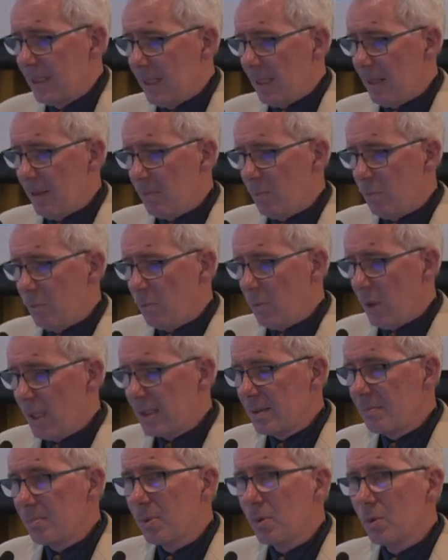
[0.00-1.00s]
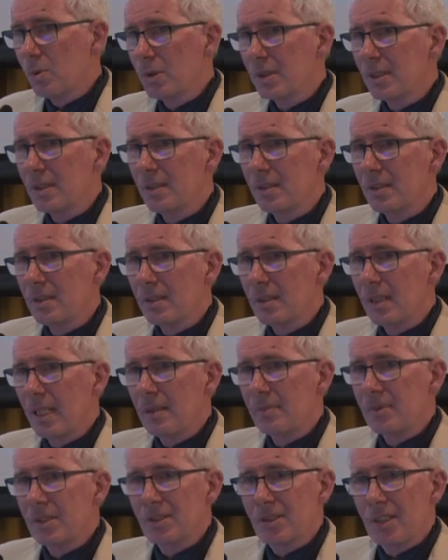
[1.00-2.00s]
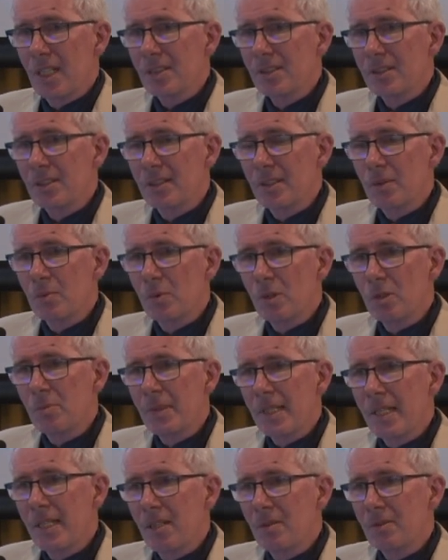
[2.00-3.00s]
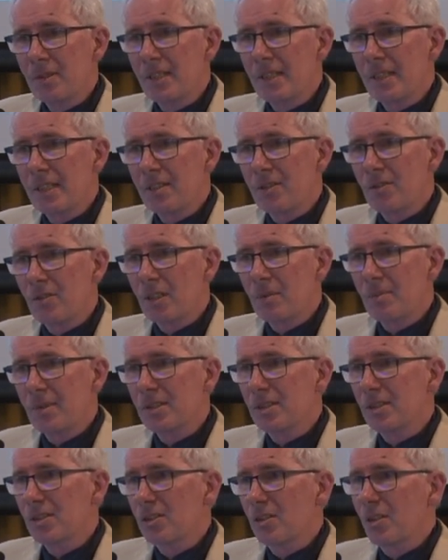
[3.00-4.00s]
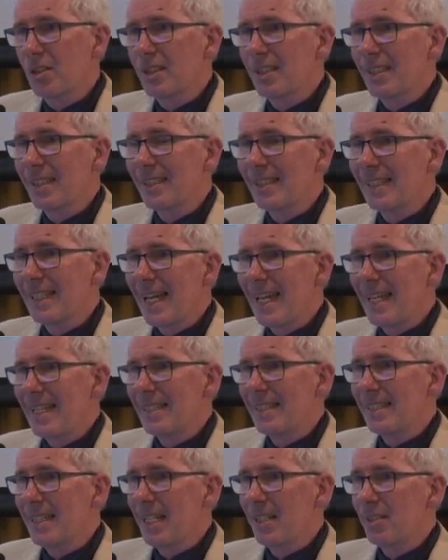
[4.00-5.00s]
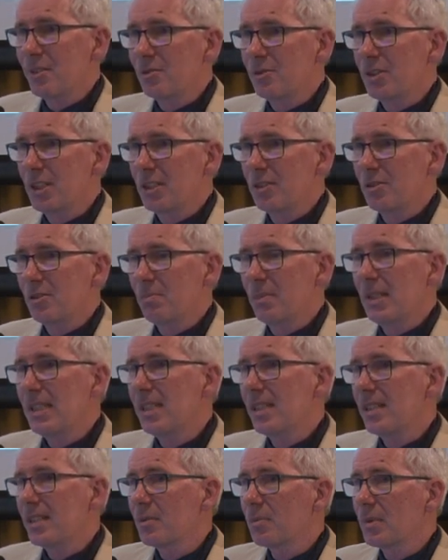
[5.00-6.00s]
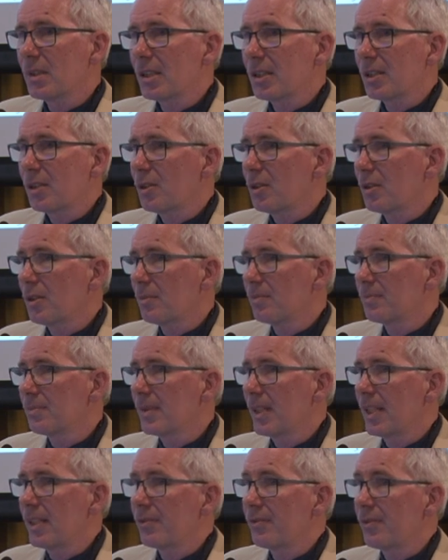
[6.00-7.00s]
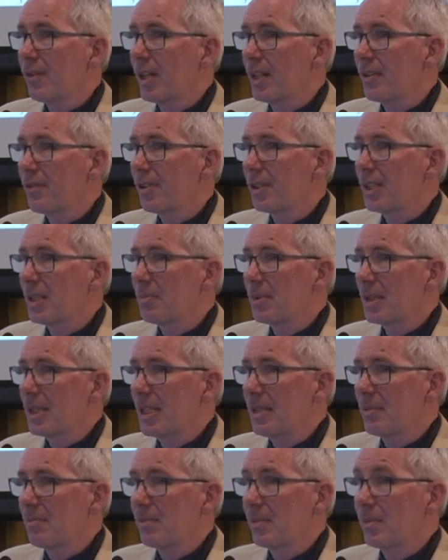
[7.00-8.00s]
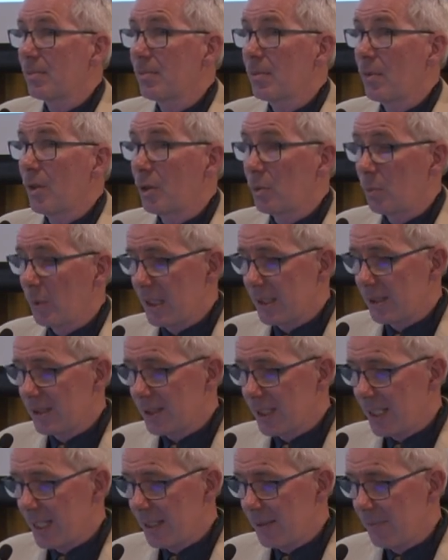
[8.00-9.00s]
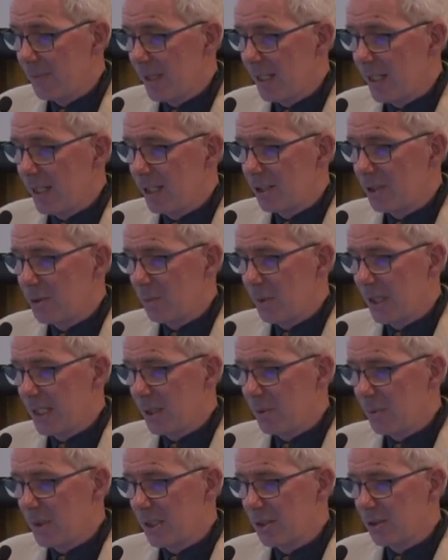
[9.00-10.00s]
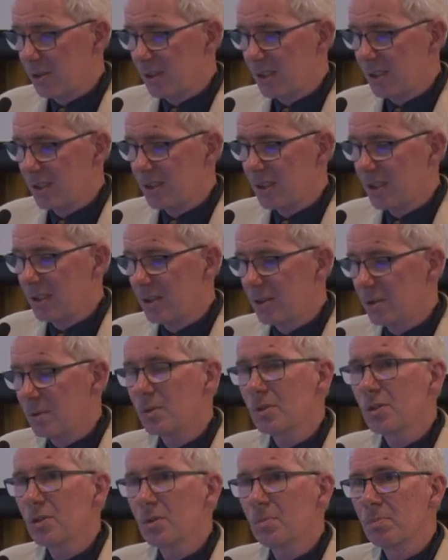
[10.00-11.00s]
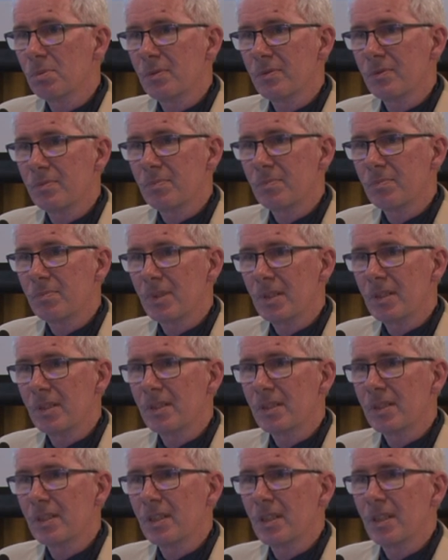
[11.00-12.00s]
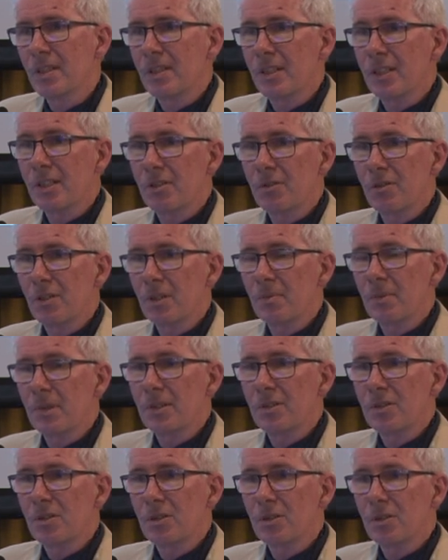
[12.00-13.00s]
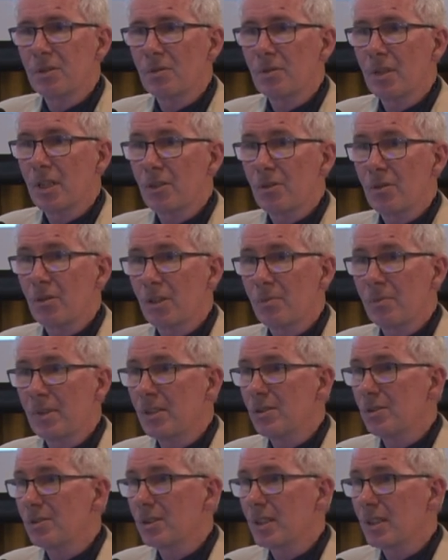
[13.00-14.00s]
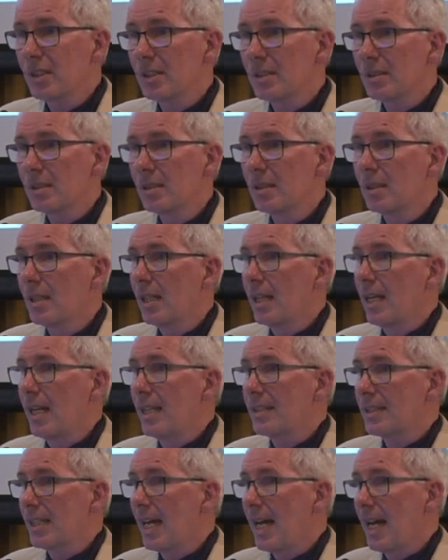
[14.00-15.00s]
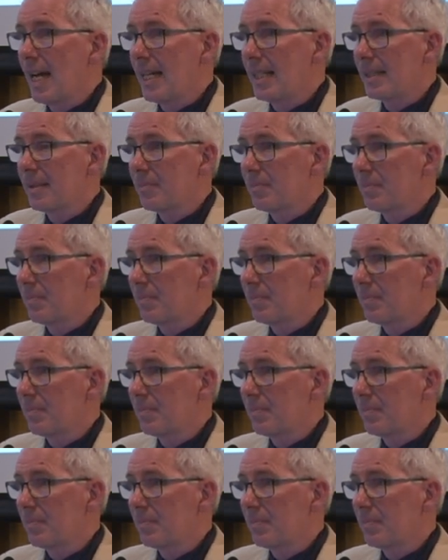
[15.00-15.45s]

Uh, one important uh, discussion that will be held in the Agronomy Society at the annual general meeting that will occur at 5.30pm on Wednesday is whether we should continue to print the Agronomy Journal, Agronomy New Zealand, as a hard,